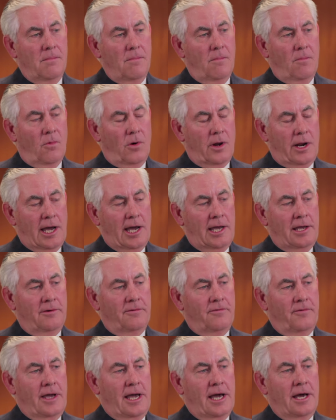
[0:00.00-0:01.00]
what I have
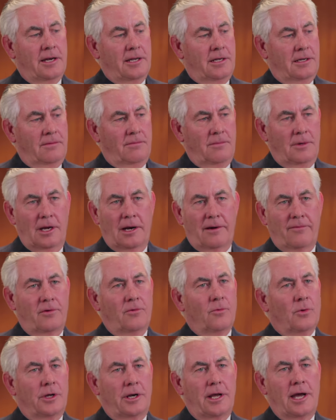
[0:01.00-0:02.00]
found, and
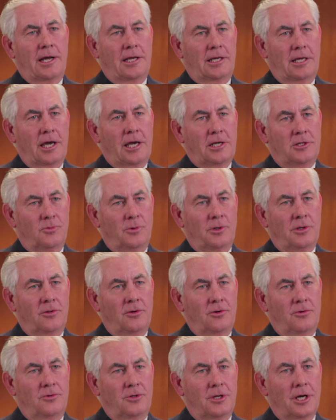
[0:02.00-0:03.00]
everyone I engage with
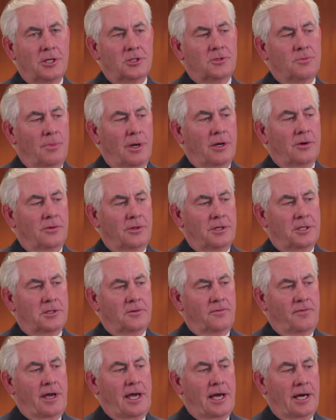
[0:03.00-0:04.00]
who does both has
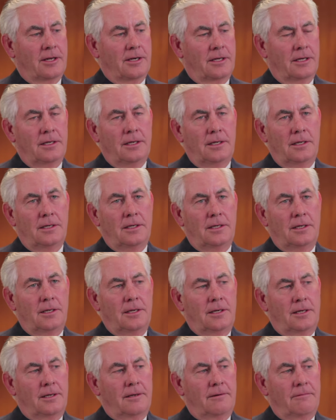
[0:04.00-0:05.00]
found,
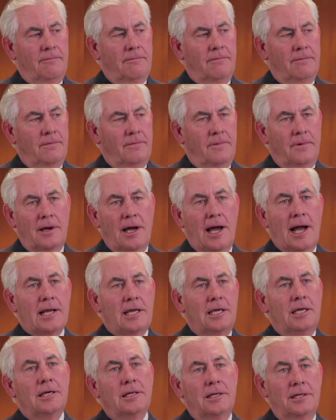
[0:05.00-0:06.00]
I
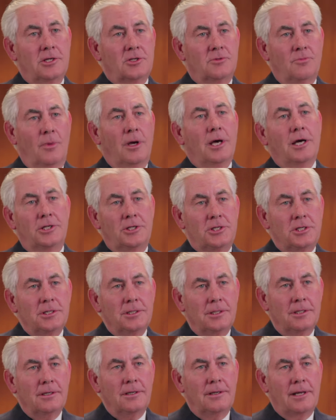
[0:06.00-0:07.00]
get as much
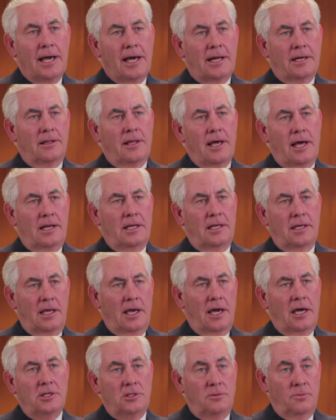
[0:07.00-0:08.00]
out of that
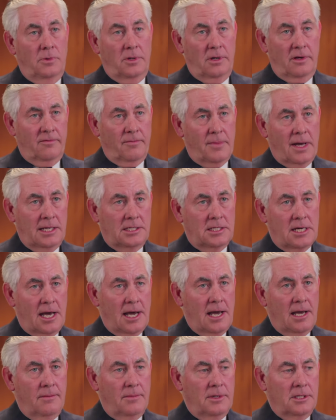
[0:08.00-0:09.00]
engagement of my
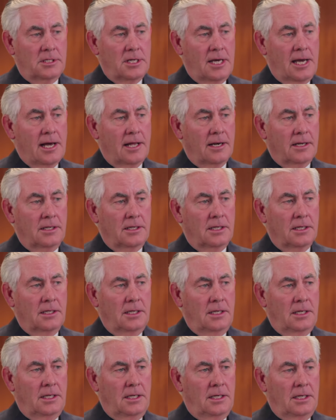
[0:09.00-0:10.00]
time and talent
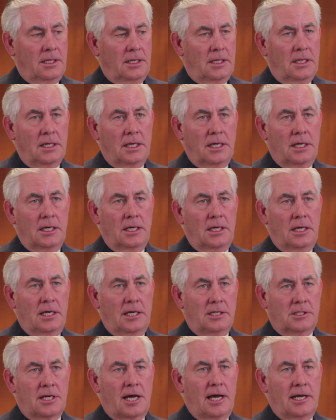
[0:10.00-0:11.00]
uh,
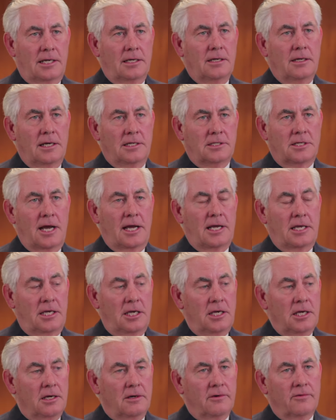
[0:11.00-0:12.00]
as I as I
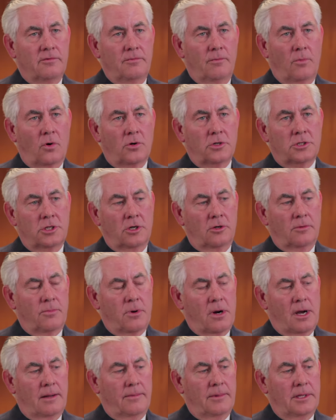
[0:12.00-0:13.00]
give more so
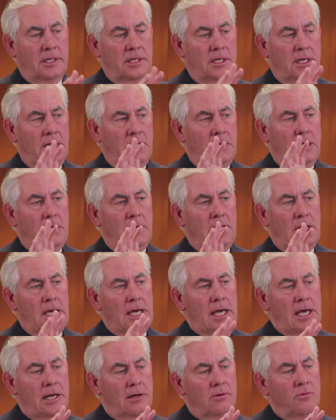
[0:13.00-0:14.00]
probably,
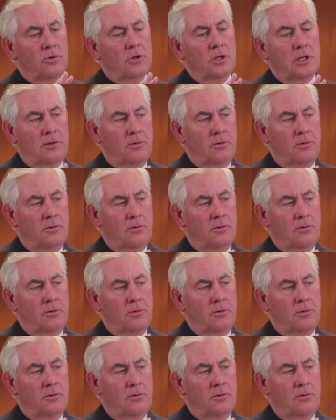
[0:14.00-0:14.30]
and it really